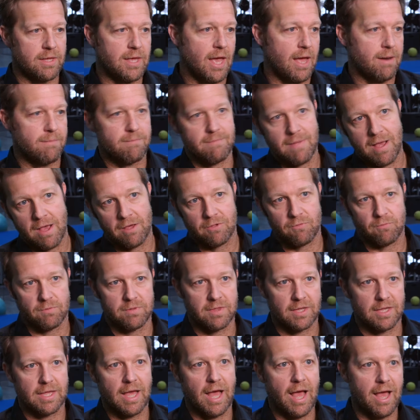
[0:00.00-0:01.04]
cat and mouse
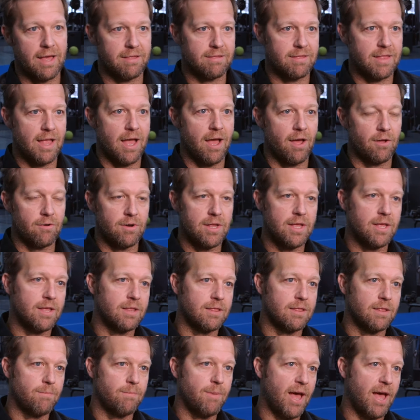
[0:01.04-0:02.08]
with the guys down
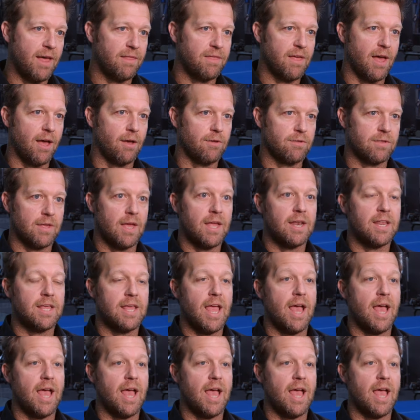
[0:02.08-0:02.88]
in the bathhouse, and he